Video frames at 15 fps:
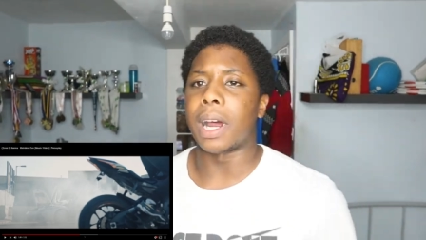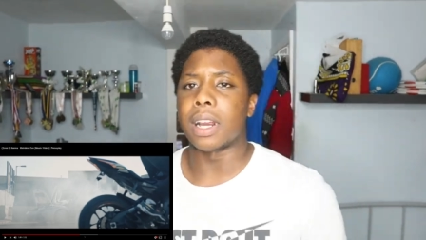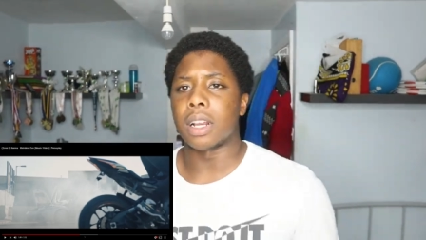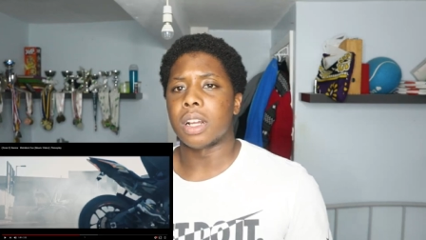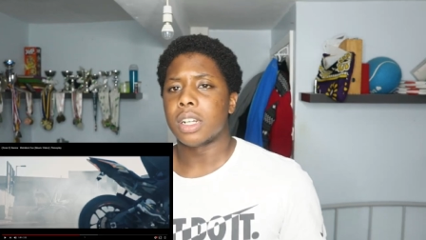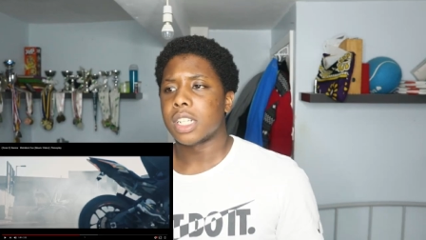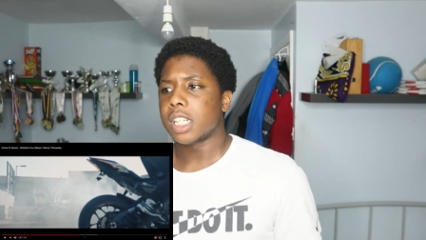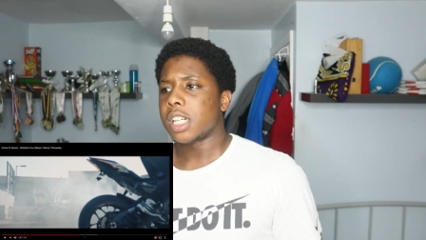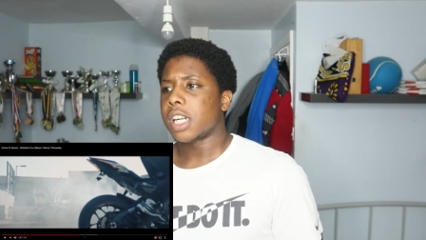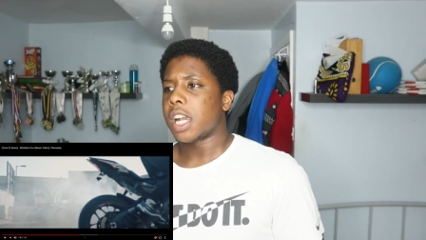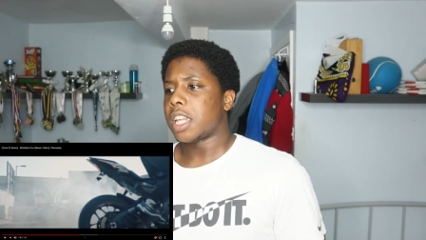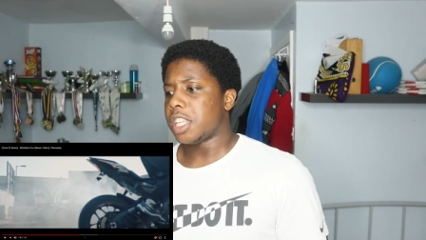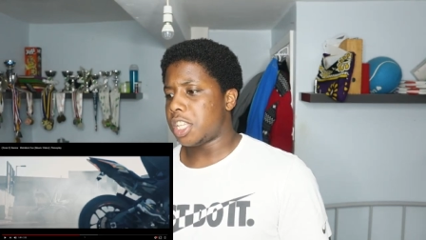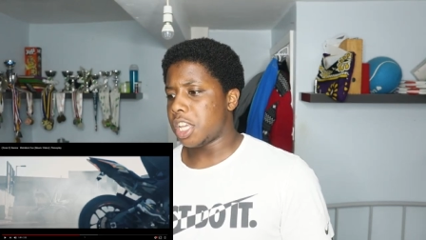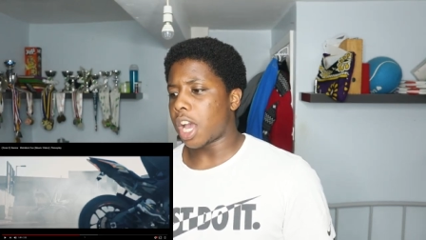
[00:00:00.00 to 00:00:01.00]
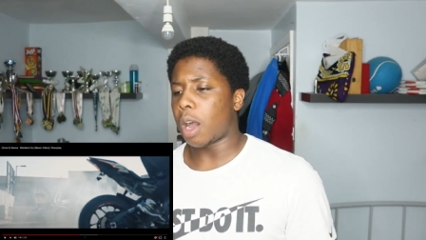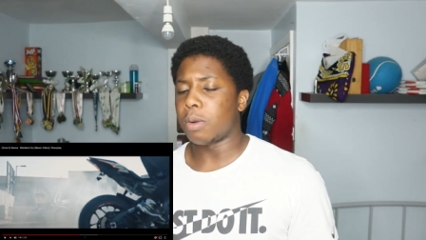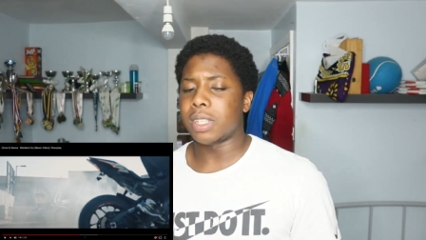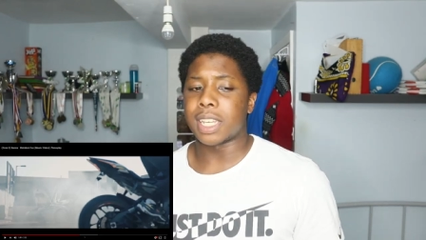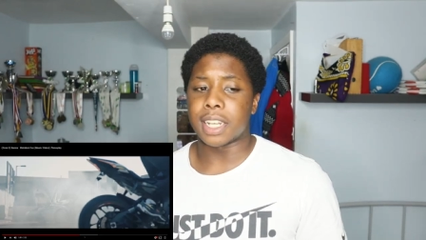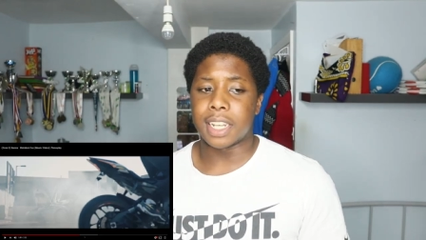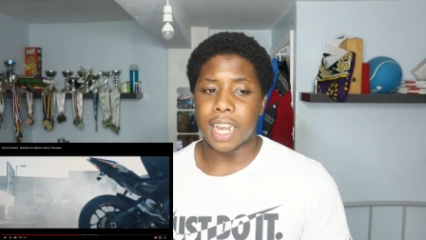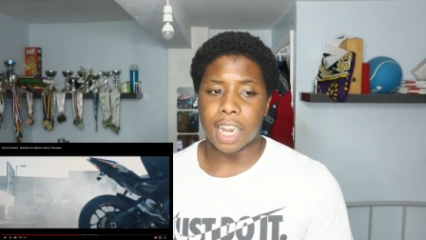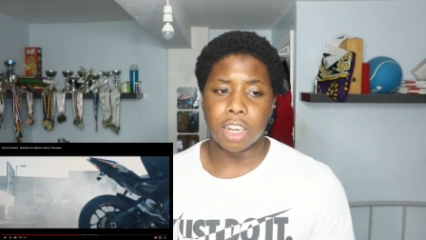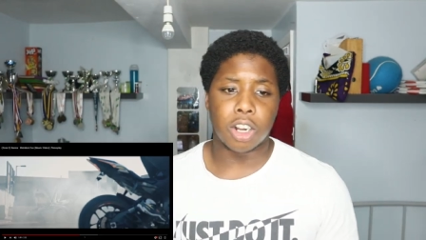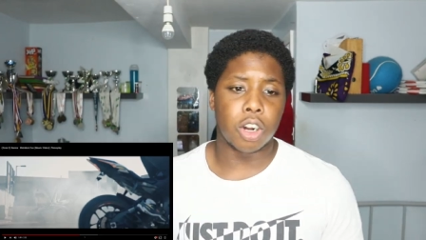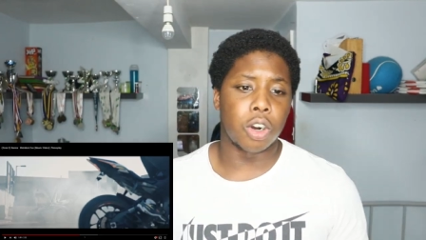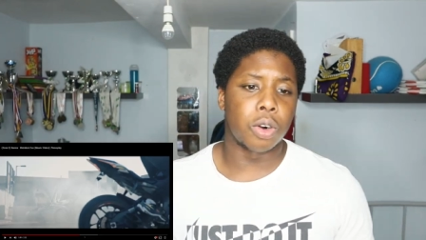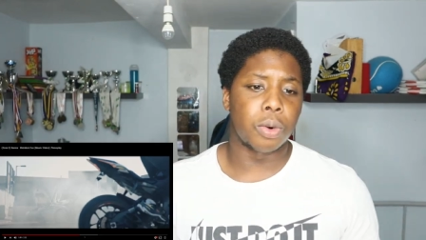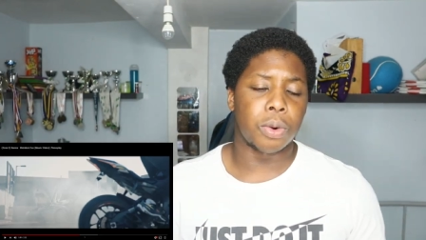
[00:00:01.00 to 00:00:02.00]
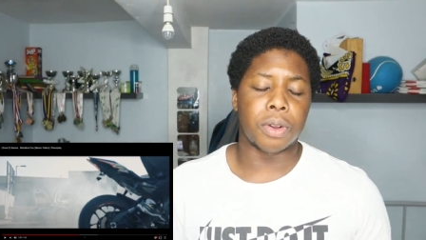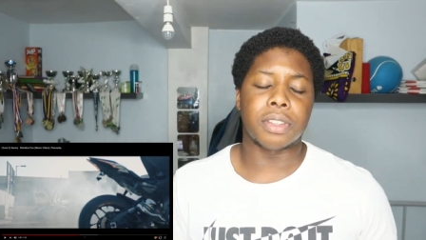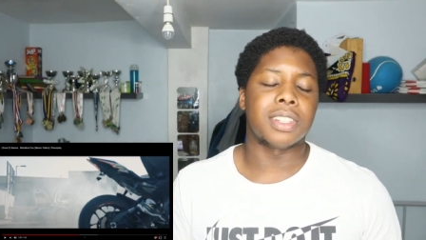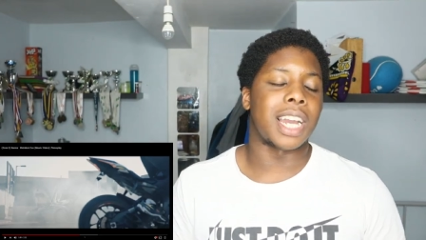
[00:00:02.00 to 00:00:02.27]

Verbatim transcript: Like, you see how he said Yanko,